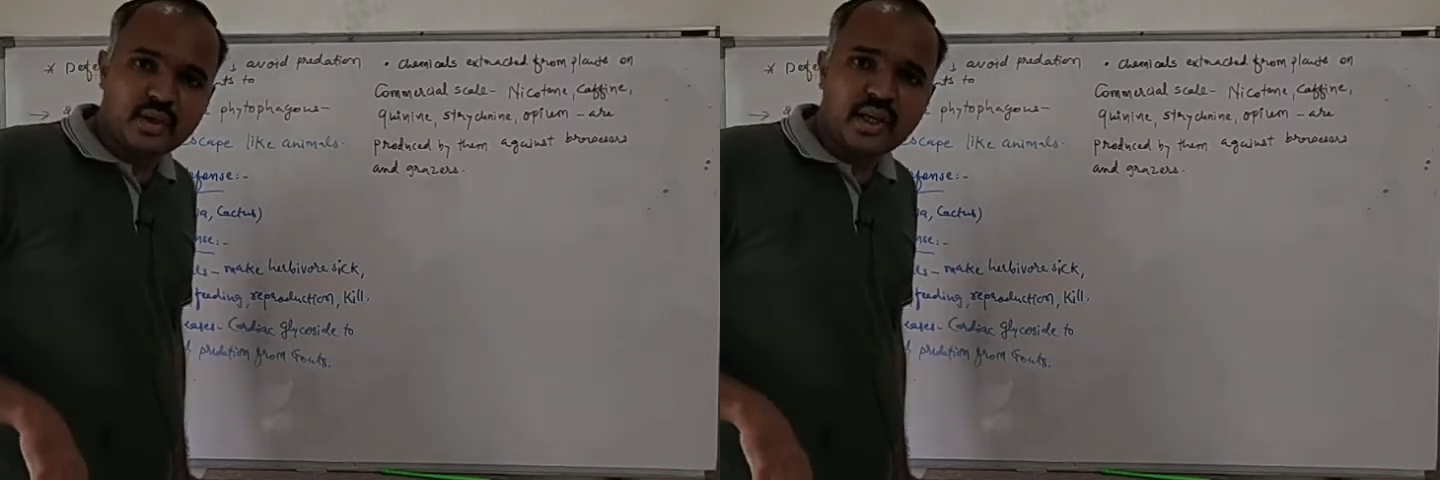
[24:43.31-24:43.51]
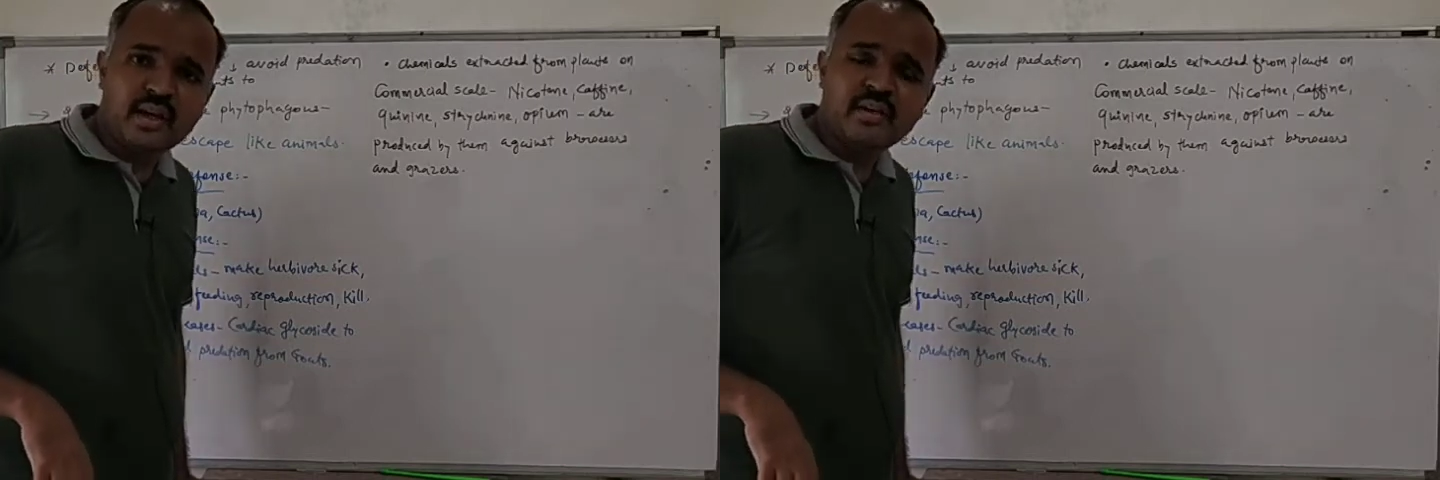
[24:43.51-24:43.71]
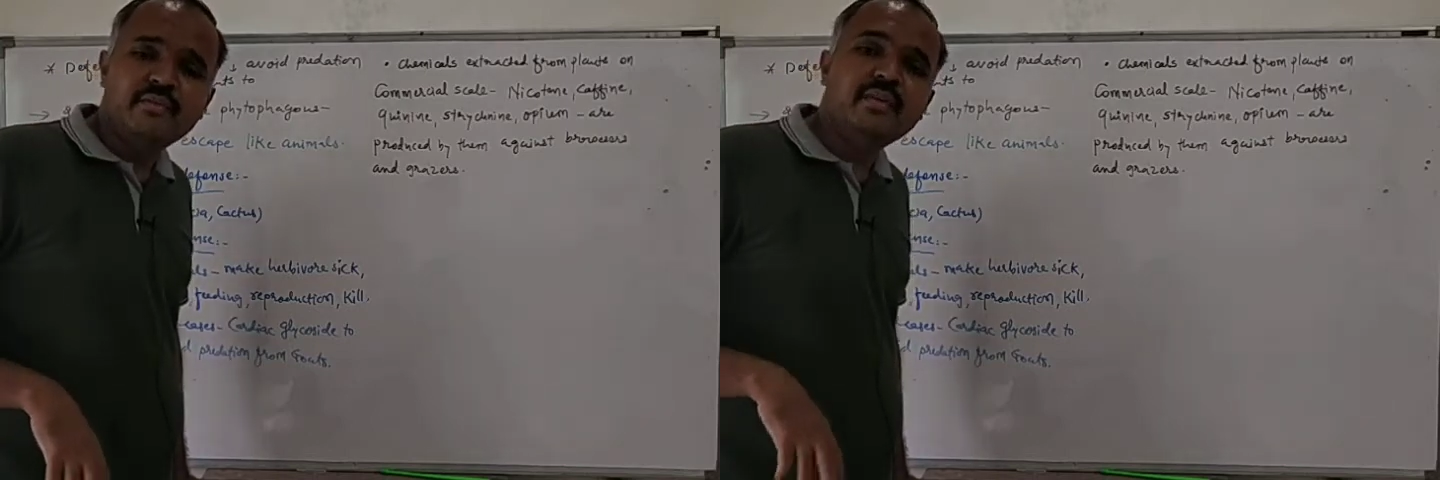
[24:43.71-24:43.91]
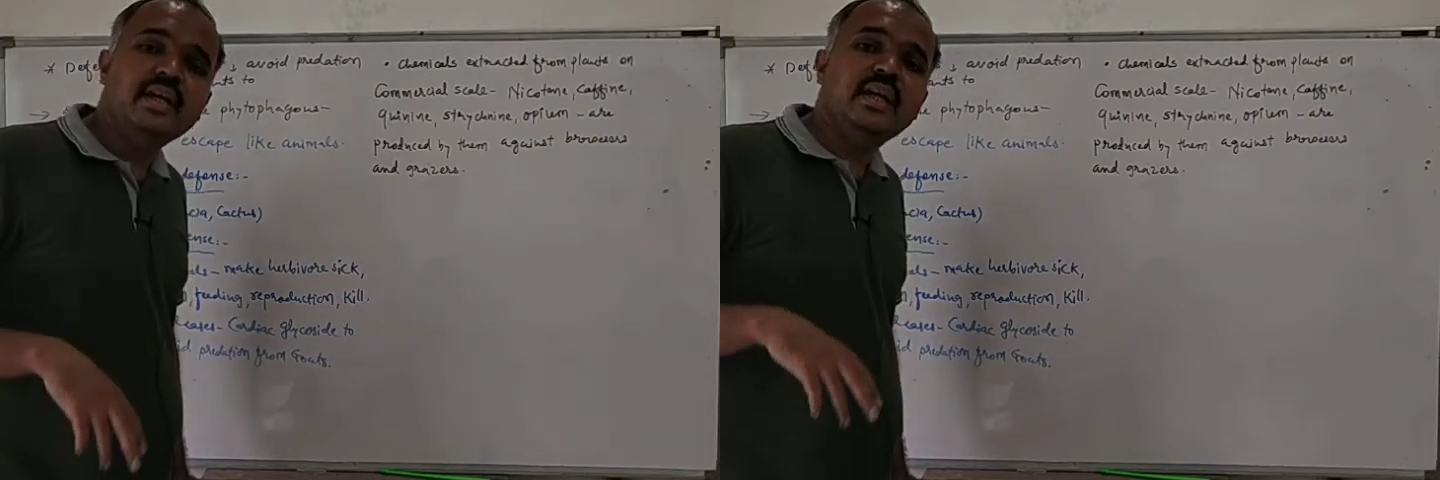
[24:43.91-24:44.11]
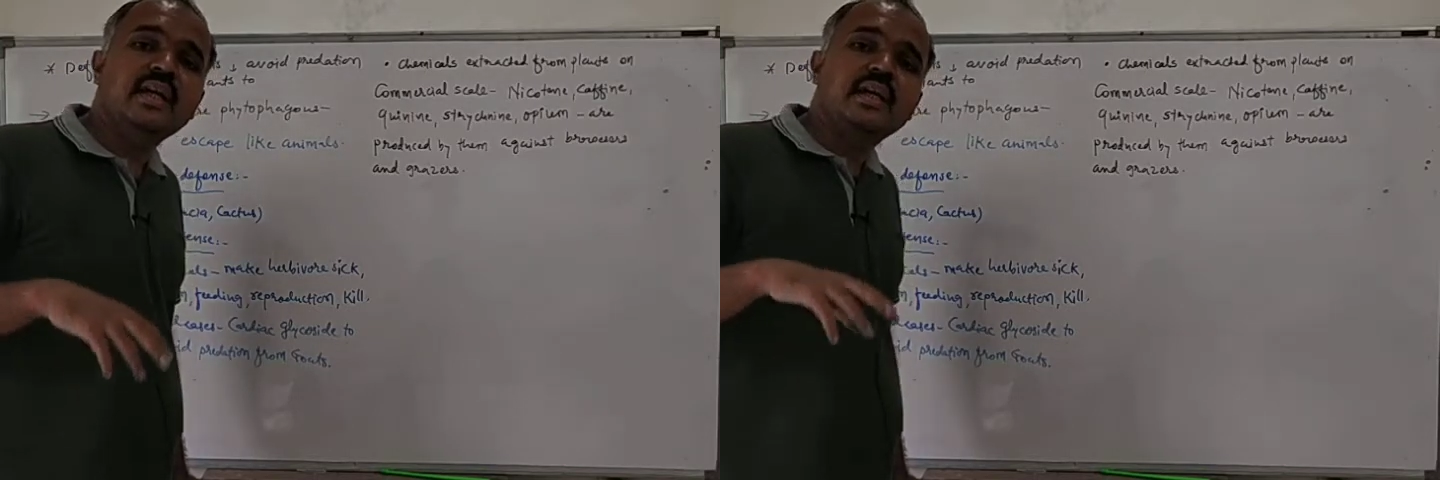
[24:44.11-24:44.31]
Okay,
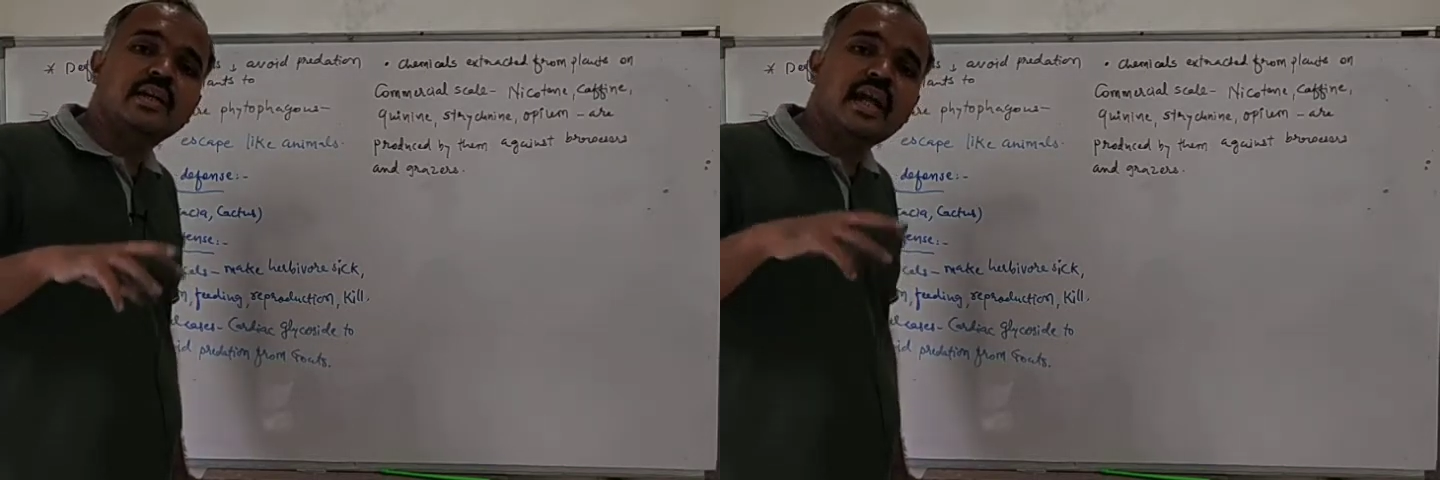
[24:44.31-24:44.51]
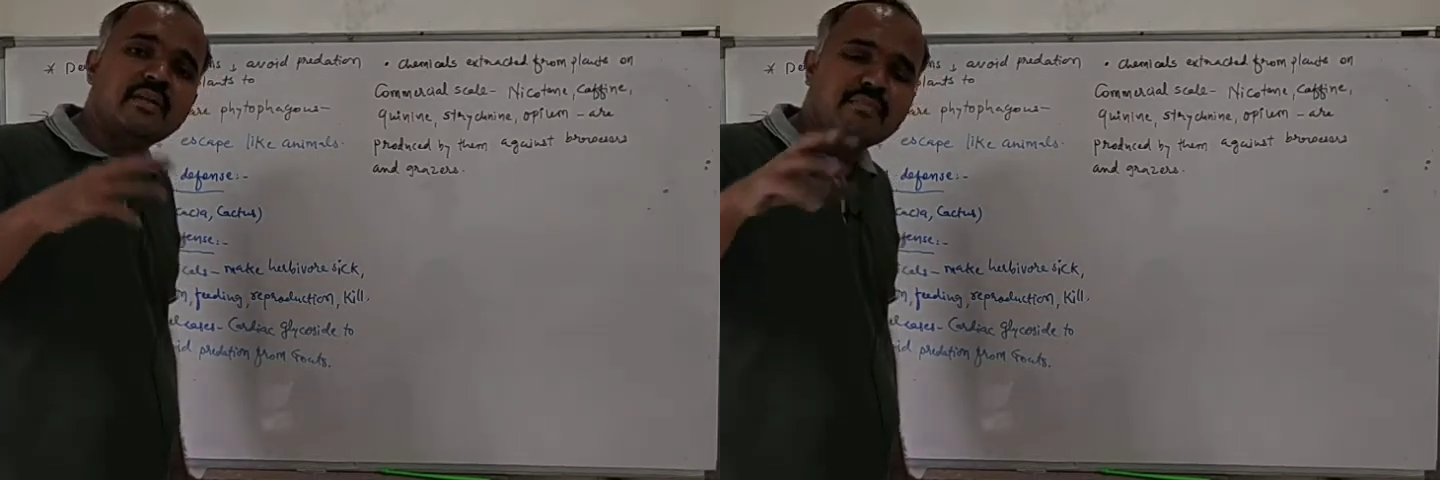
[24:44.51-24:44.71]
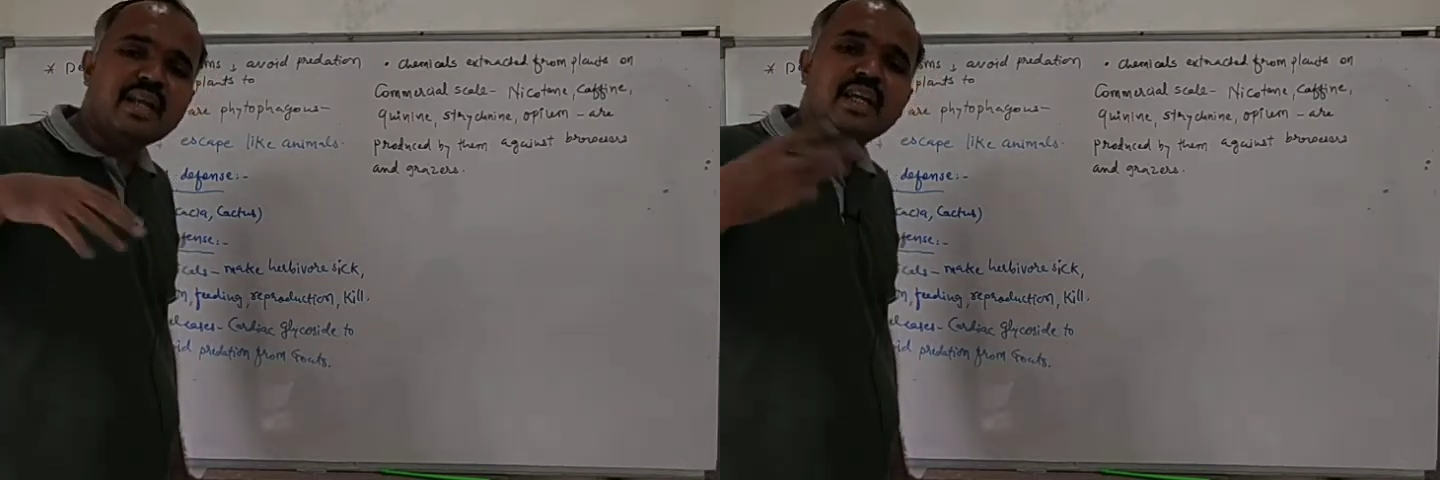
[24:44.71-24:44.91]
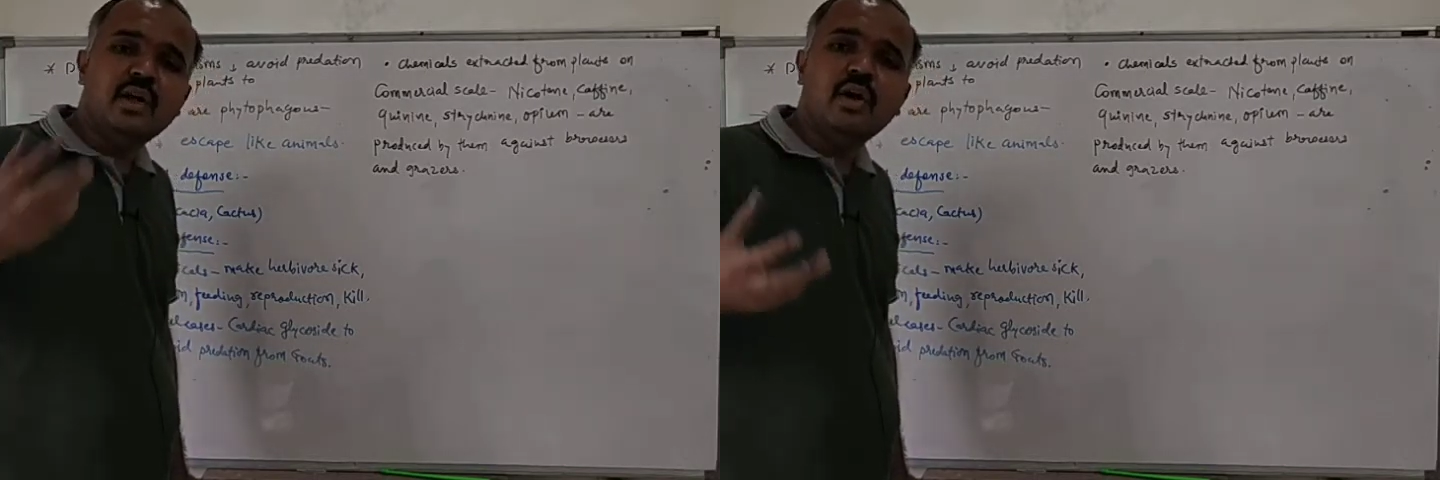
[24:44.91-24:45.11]
we get many